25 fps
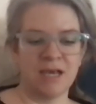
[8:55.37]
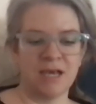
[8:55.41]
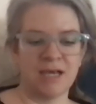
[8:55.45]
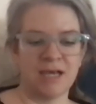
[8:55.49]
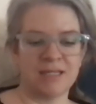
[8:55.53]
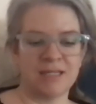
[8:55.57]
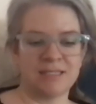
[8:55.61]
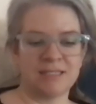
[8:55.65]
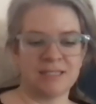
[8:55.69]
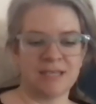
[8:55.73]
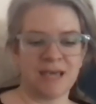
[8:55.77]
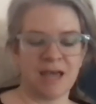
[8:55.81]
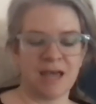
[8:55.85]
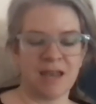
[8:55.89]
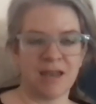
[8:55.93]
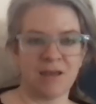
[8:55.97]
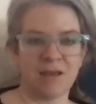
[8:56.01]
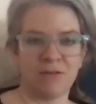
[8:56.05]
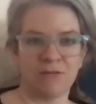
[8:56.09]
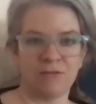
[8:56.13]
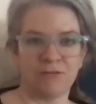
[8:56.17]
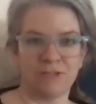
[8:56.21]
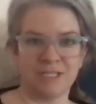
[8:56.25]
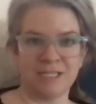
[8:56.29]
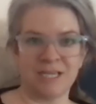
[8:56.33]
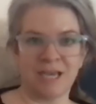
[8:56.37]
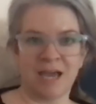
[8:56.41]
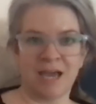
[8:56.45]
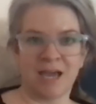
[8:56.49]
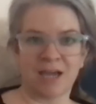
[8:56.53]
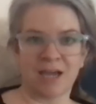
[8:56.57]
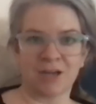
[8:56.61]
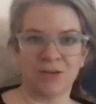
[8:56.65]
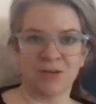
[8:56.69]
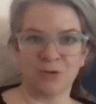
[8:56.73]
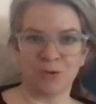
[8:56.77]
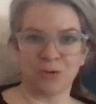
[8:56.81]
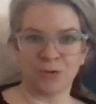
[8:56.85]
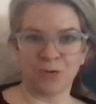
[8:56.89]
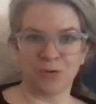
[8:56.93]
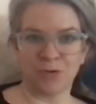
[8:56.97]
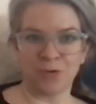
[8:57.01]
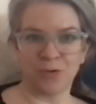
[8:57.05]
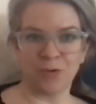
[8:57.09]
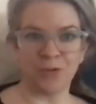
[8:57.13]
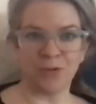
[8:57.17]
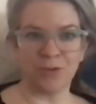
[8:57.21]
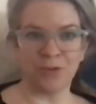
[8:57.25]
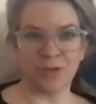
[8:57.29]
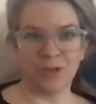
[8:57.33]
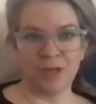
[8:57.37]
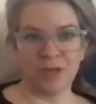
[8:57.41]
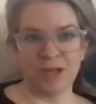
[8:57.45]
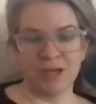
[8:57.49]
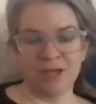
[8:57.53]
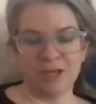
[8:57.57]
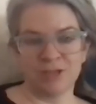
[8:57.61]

a set of technical